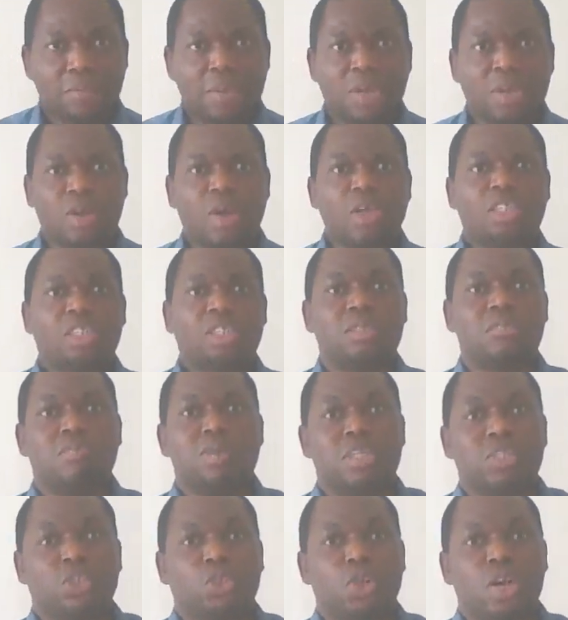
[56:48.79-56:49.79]

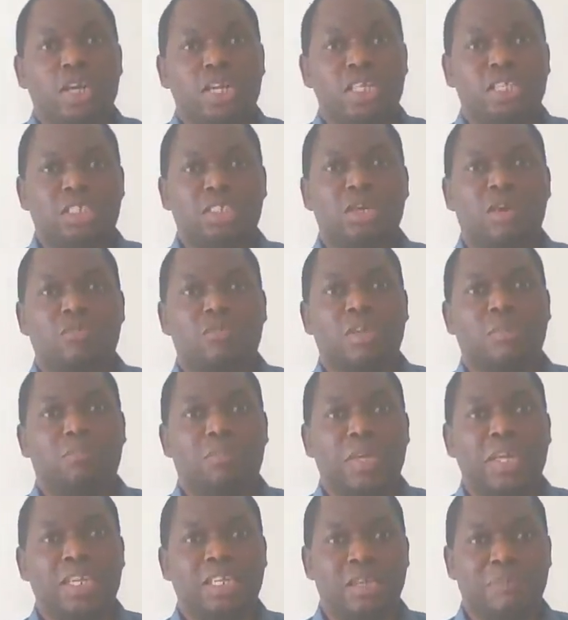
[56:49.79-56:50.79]
because majority of
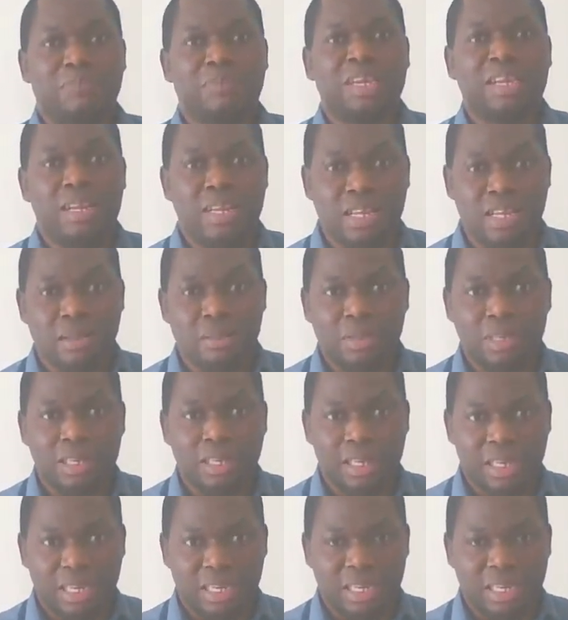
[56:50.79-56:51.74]
the PDP